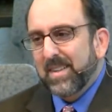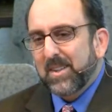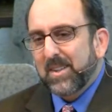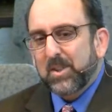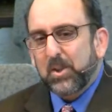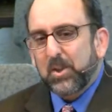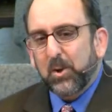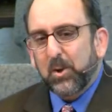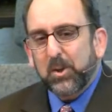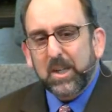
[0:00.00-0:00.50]

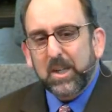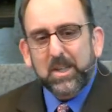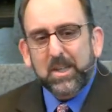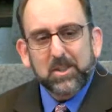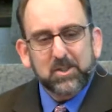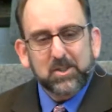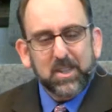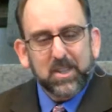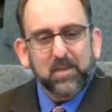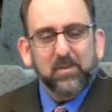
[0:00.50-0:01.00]
Go clean
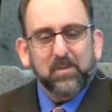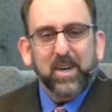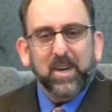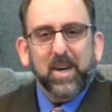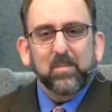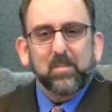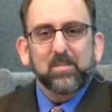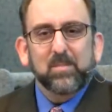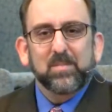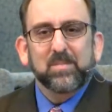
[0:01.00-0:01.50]
yourself
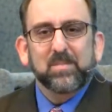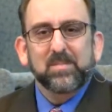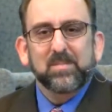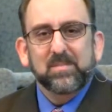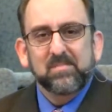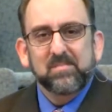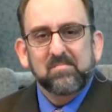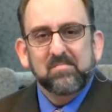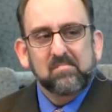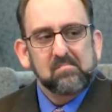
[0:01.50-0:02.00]
up.
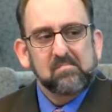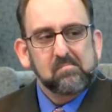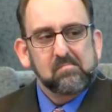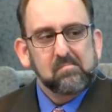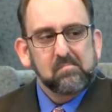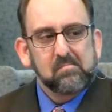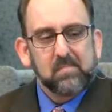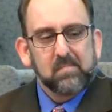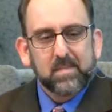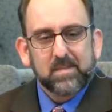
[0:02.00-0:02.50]

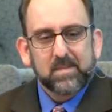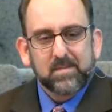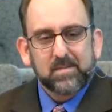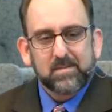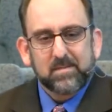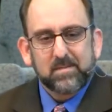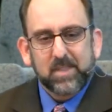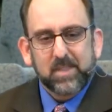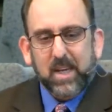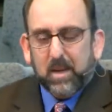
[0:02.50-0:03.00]

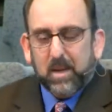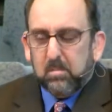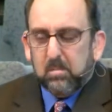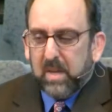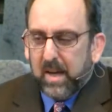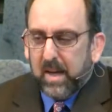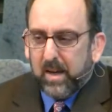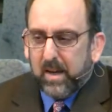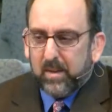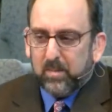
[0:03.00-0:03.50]
Take a
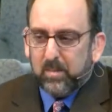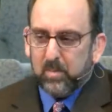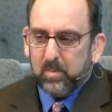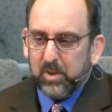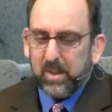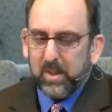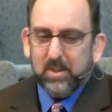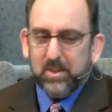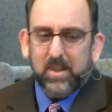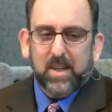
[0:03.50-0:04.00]
bath. Put
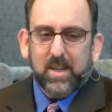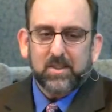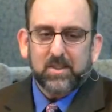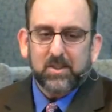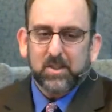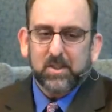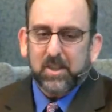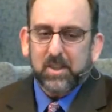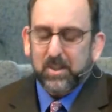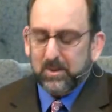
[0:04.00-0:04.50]
on your nice
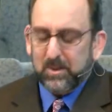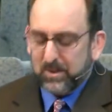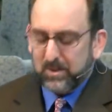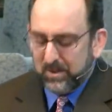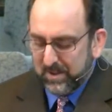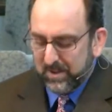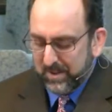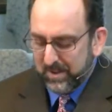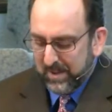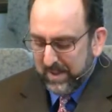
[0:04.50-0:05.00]

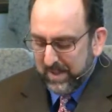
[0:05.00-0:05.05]
clothes.